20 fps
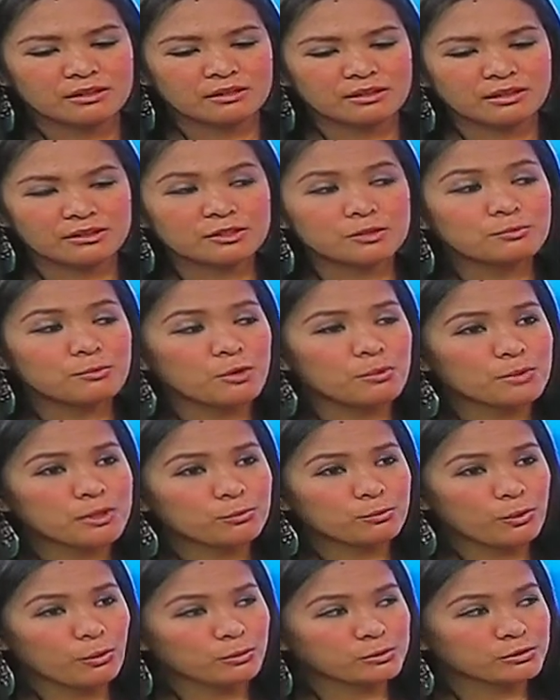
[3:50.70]
At the
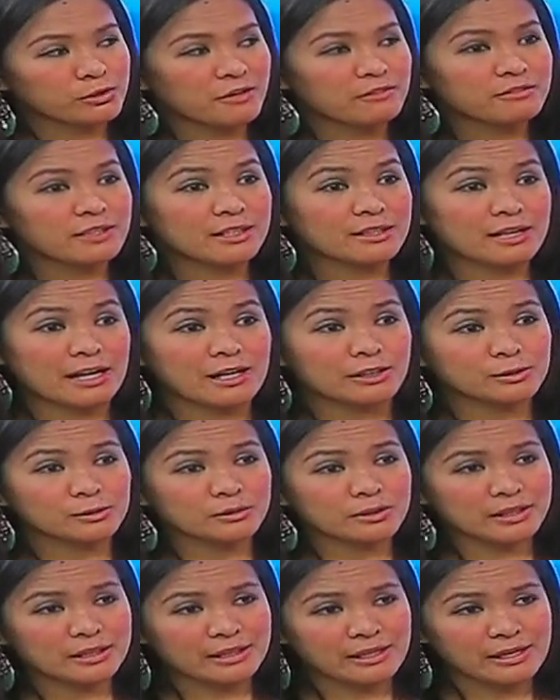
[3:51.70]
moment, we also have the
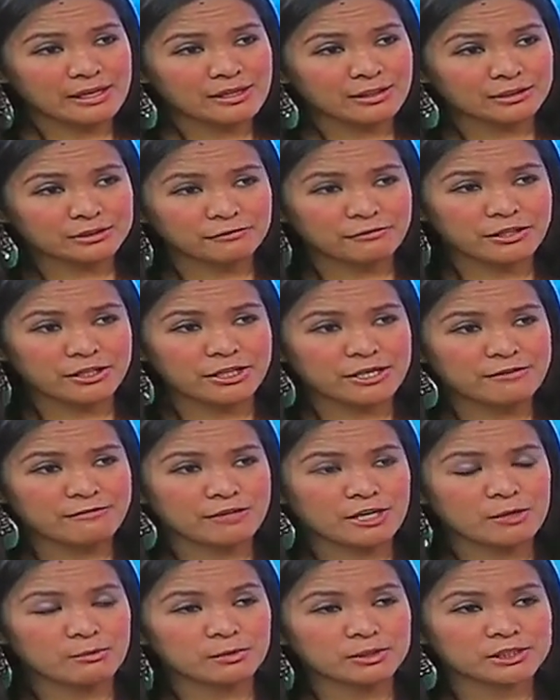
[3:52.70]
Razzle clay. It's very
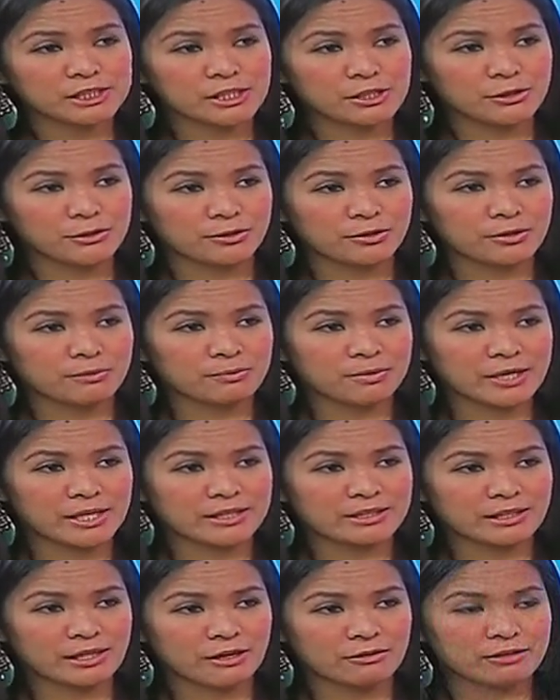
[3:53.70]
famous in Europe
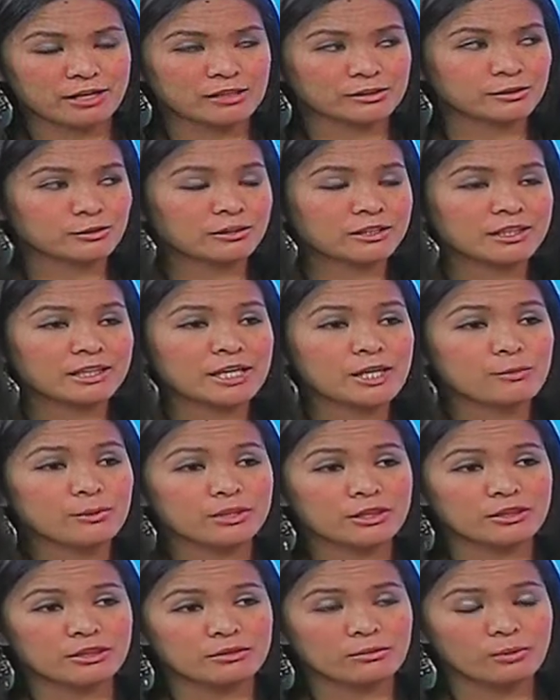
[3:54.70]
right now. Razzle clay
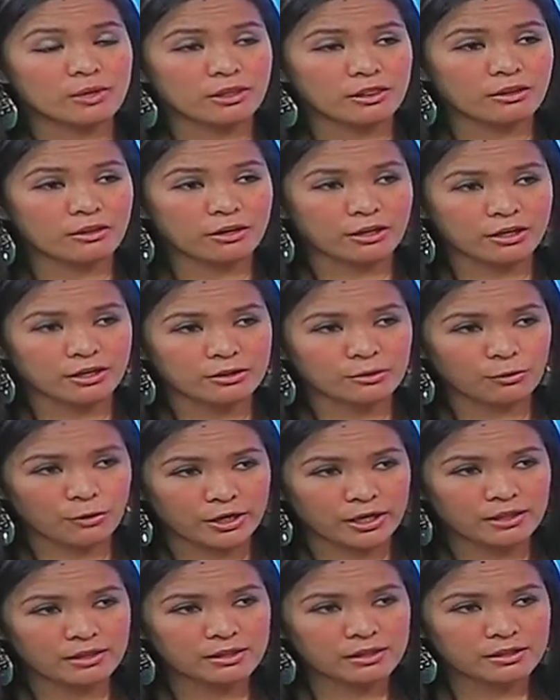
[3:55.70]
with argan
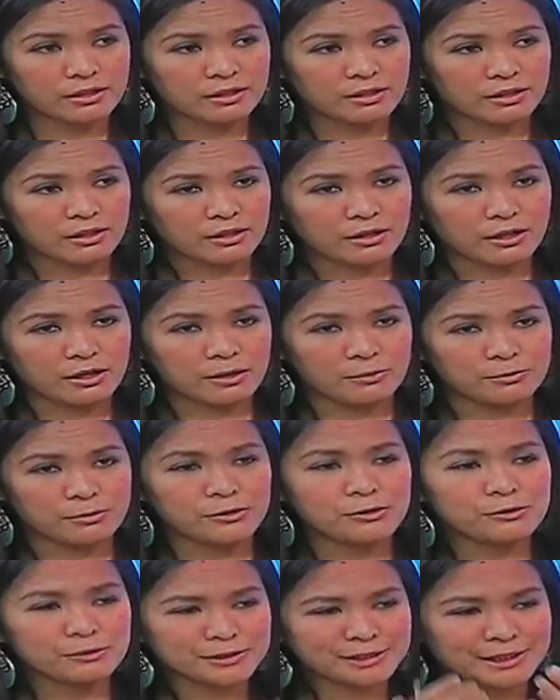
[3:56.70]
oil.
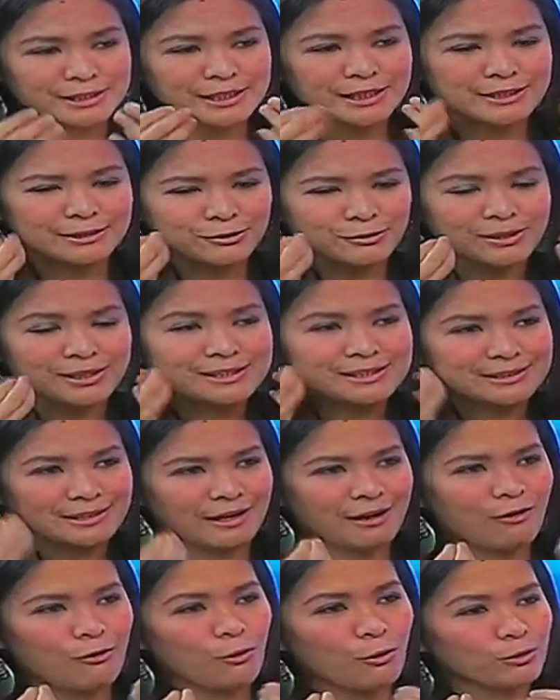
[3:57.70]
You use it like to
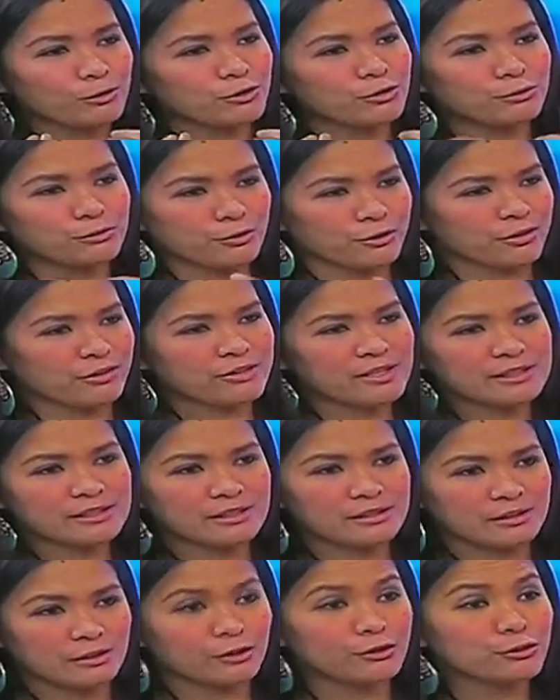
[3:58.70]
extract all the dirt
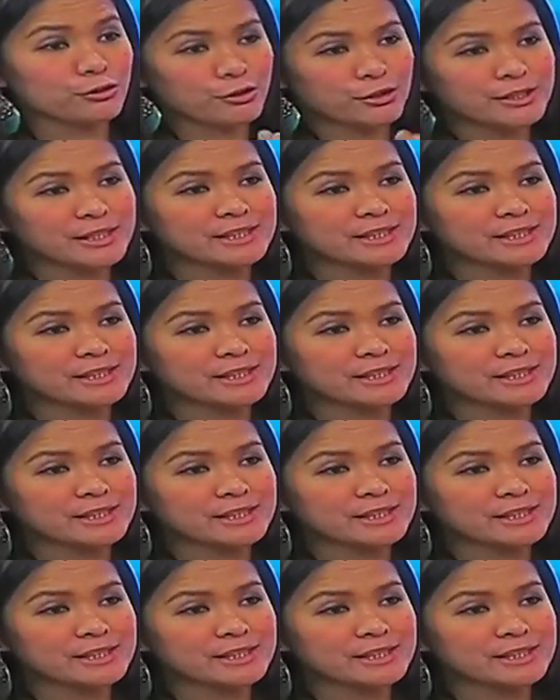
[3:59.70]
under